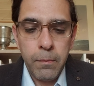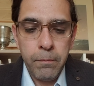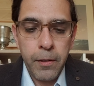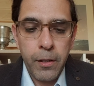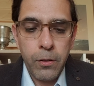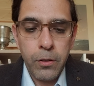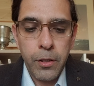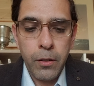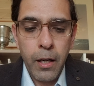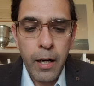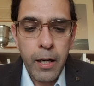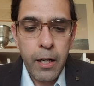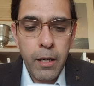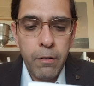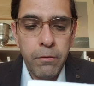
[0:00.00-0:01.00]
you
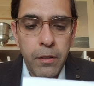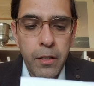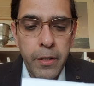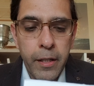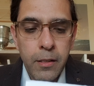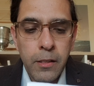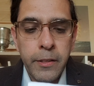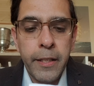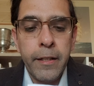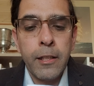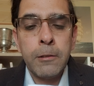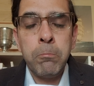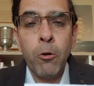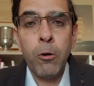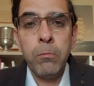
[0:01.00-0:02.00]
have a real serious
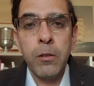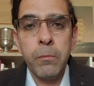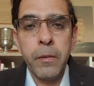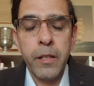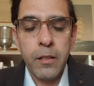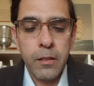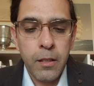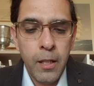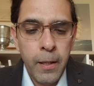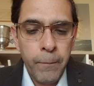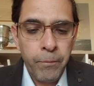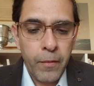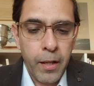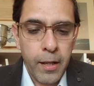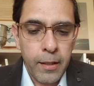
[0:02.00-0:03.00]
problem here.
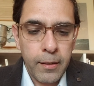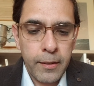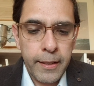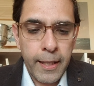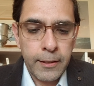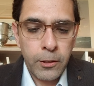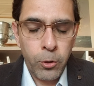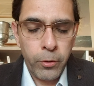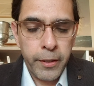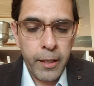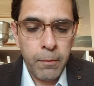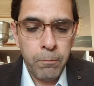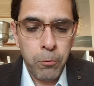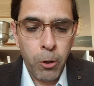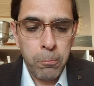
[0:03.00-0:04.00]
And the
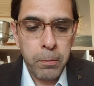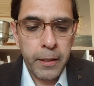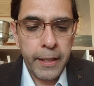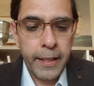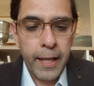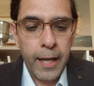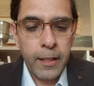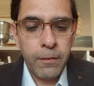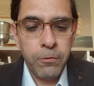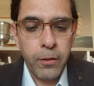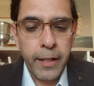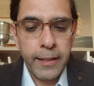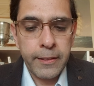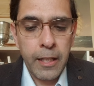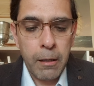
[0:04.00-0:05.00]
Estonian Property Act, for
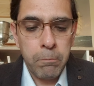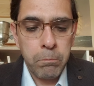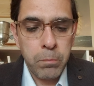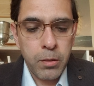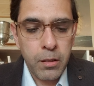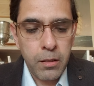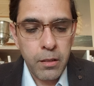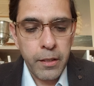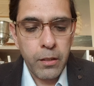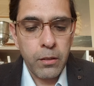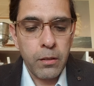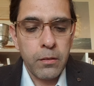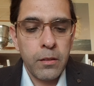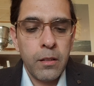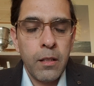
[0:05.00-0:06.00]
example,
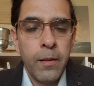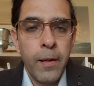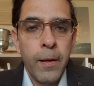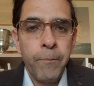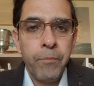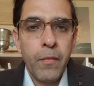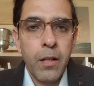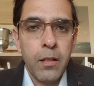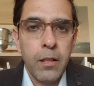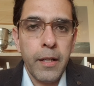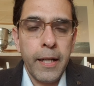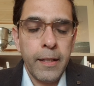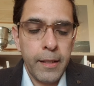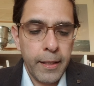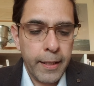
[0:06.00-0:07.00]

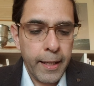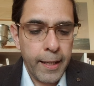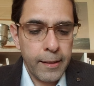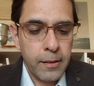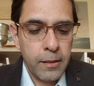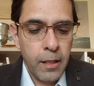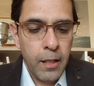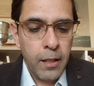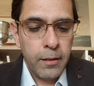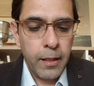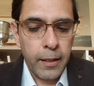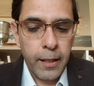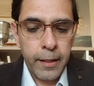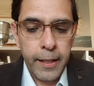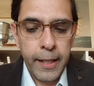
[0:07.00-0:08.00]
indicates that
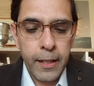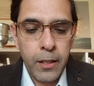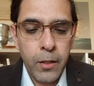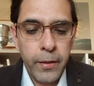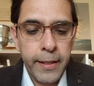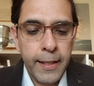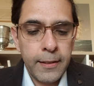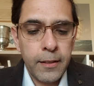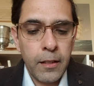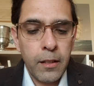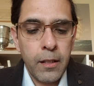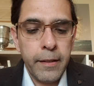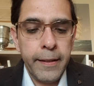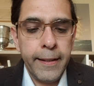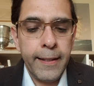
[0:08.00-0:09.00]
an increase in the
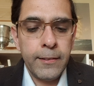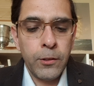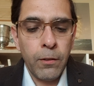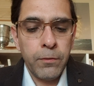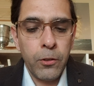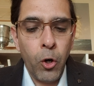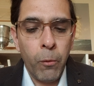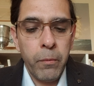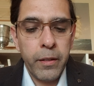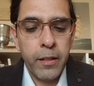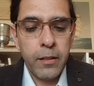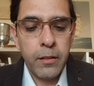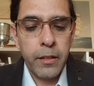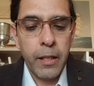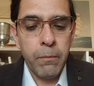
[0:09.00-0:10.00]
needs of the
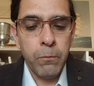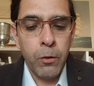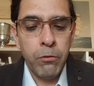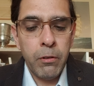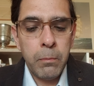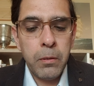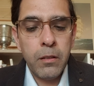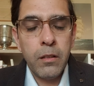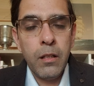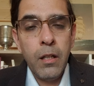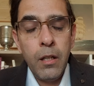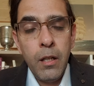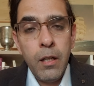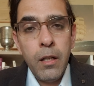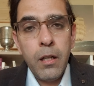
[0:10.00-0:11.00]
dominant immovable
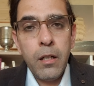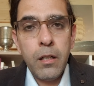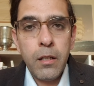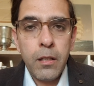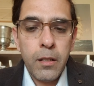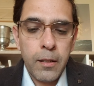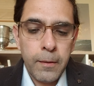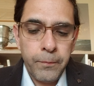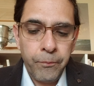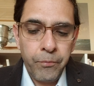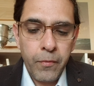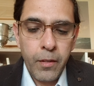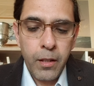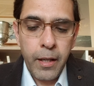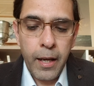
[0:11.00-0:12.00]

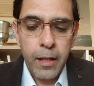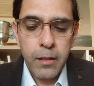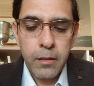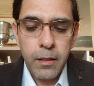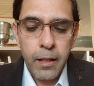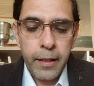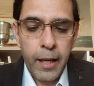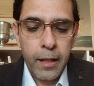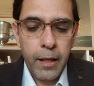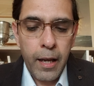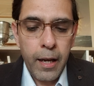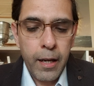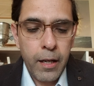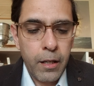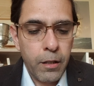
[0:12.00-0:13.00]
can
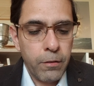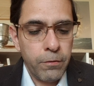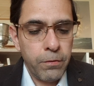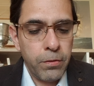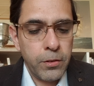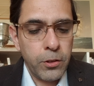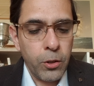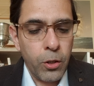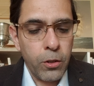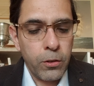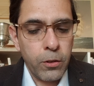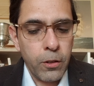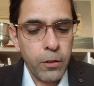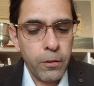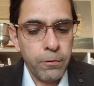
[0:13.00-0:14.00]
have sort
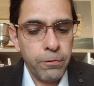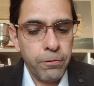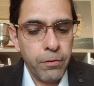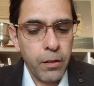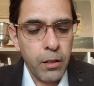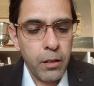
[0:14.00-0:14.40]
of